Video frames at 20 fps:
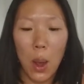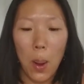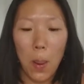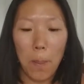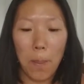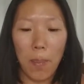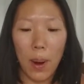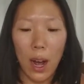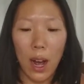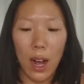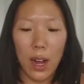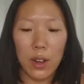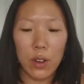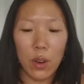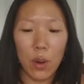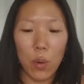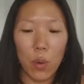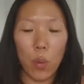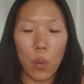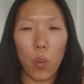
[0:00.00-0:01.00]
but
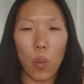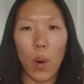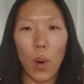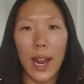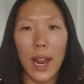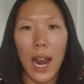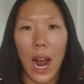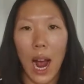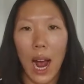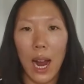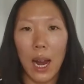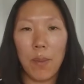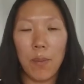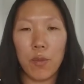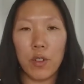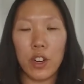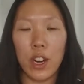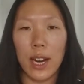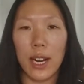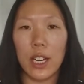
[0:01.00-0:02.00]
what I'm
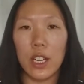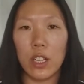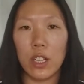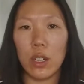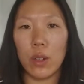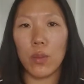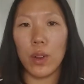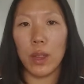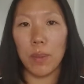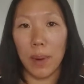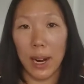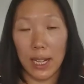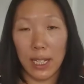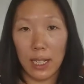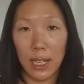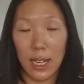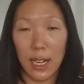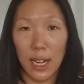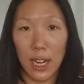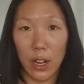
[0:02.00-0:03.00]
trying to do with my
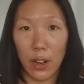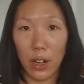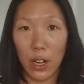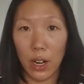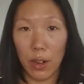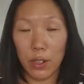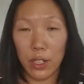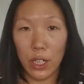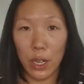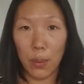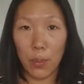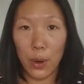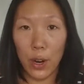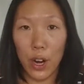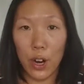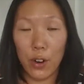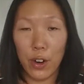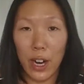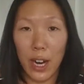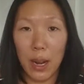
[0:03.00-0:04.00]
skincare coaching
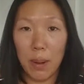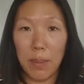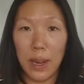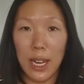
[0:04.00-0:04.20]
program